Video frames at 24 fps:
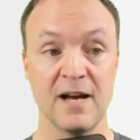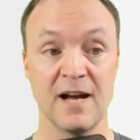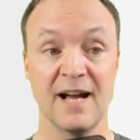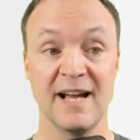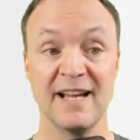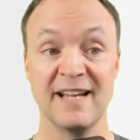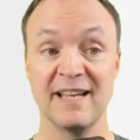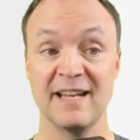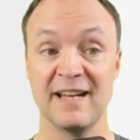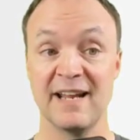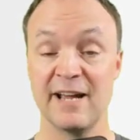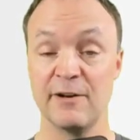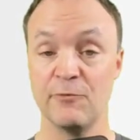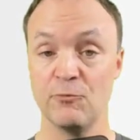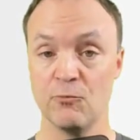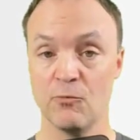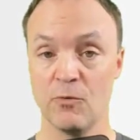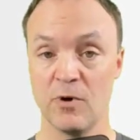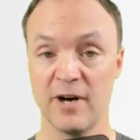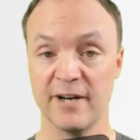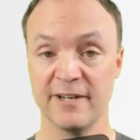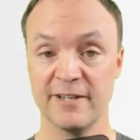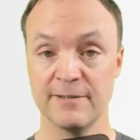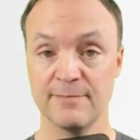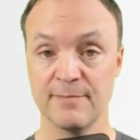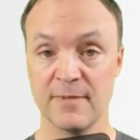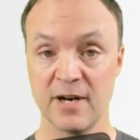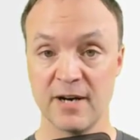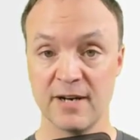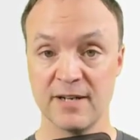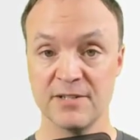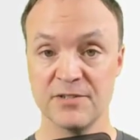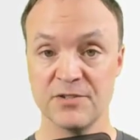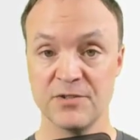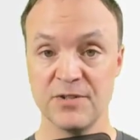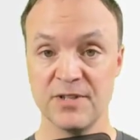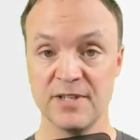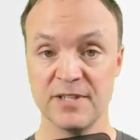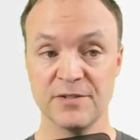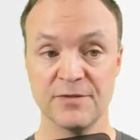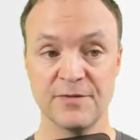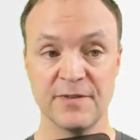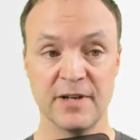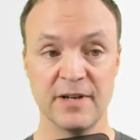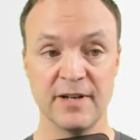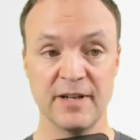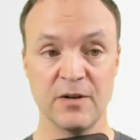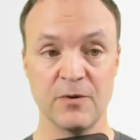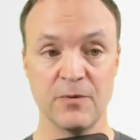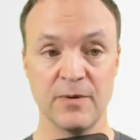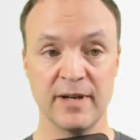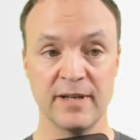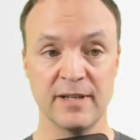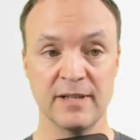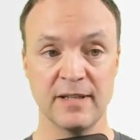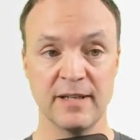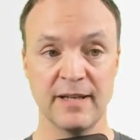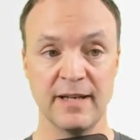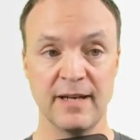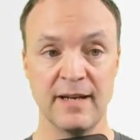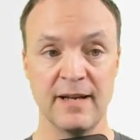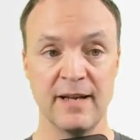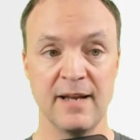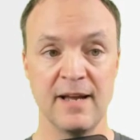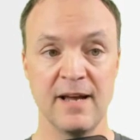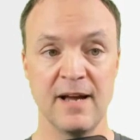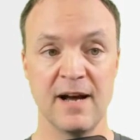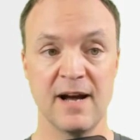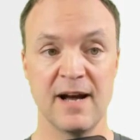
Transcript: I can add watermarks to this very quickly.